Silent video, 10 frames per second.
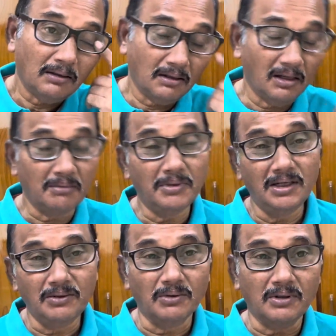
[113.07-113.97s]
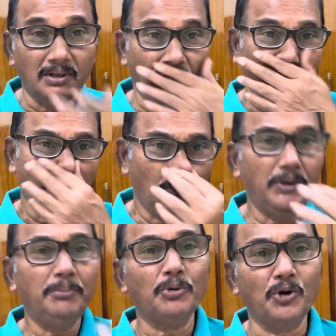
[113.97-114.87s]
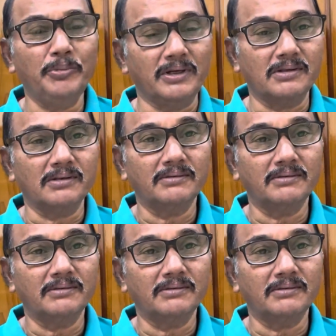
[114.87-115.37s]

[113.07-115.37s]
Normally Gutkha, we prohibit.